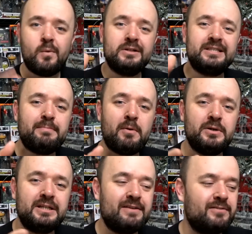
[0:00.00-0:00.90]
One tip I
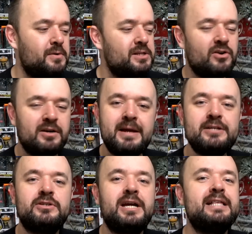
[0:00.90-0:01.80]
would give you is try and make
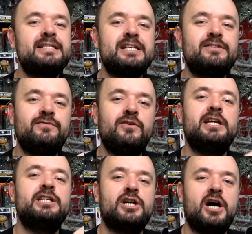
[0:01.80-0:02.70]
sure your headset's
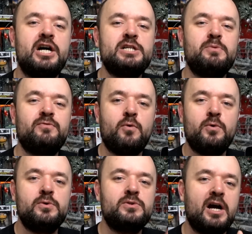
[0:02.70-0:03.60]
fully charged before
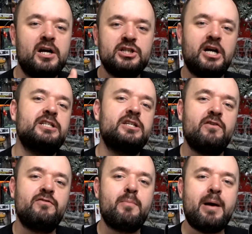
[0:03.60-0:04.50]
you start charging it
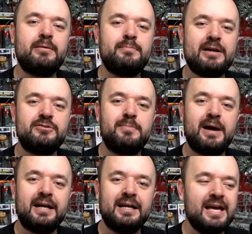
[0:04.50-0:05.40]
off a battery bank.